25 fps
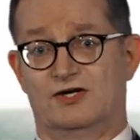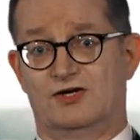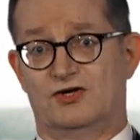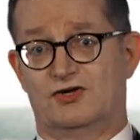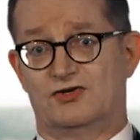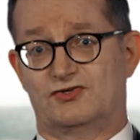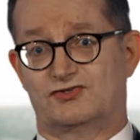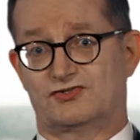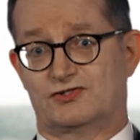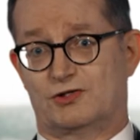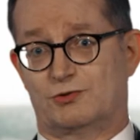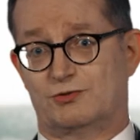
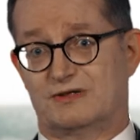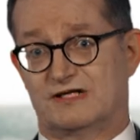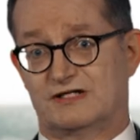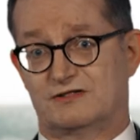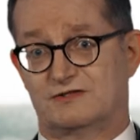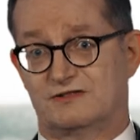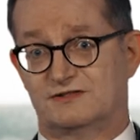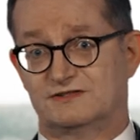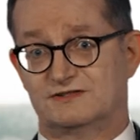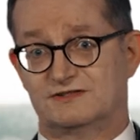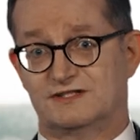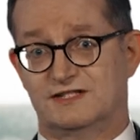so we'll
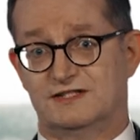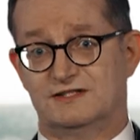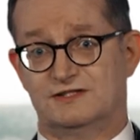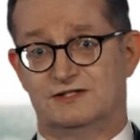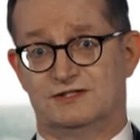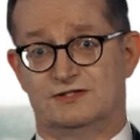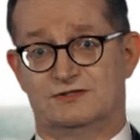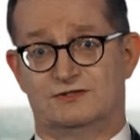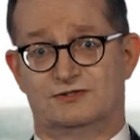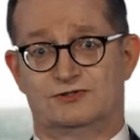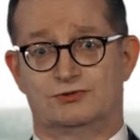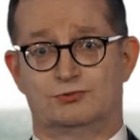
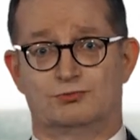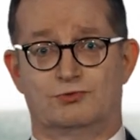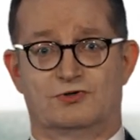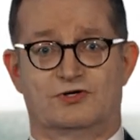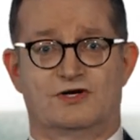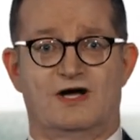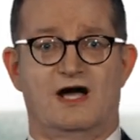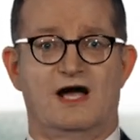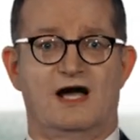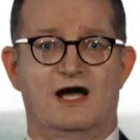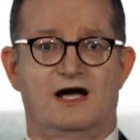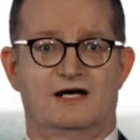continue to work
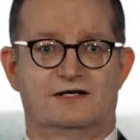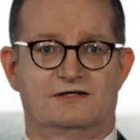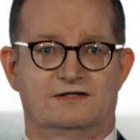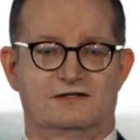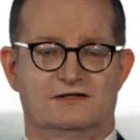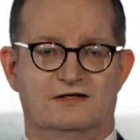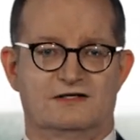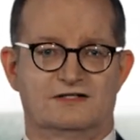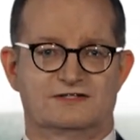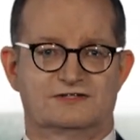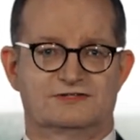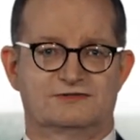hard on
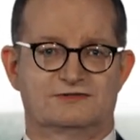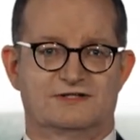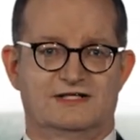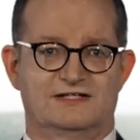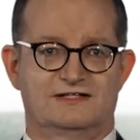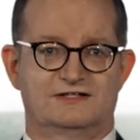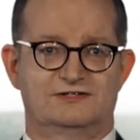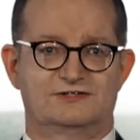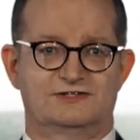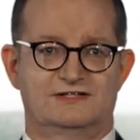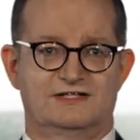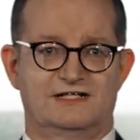our
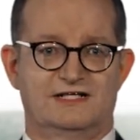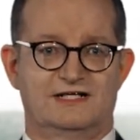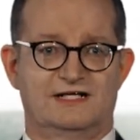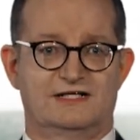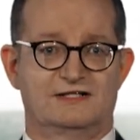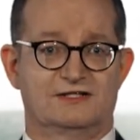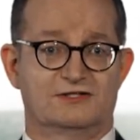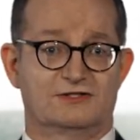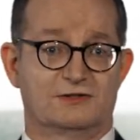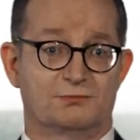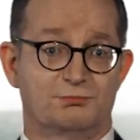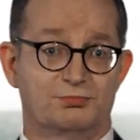strategy and
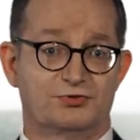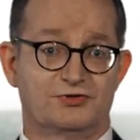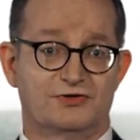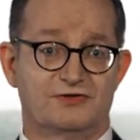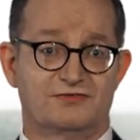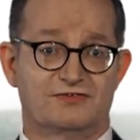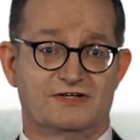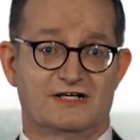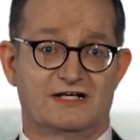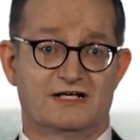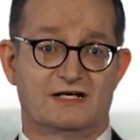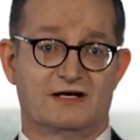on
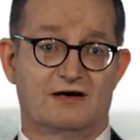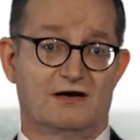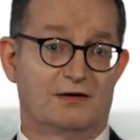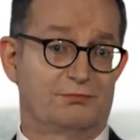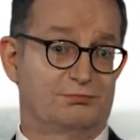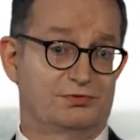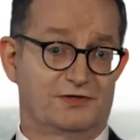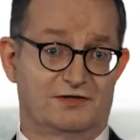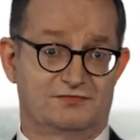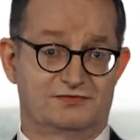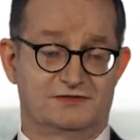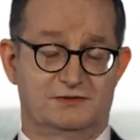improving our
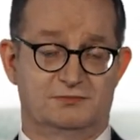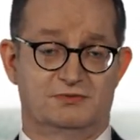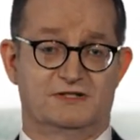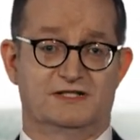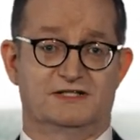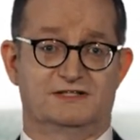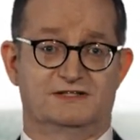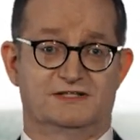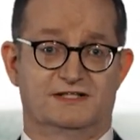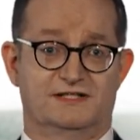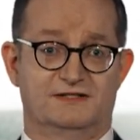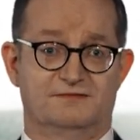
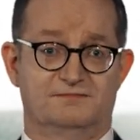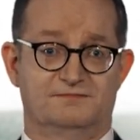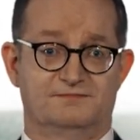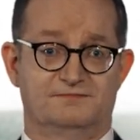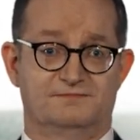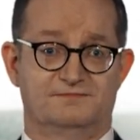profitability.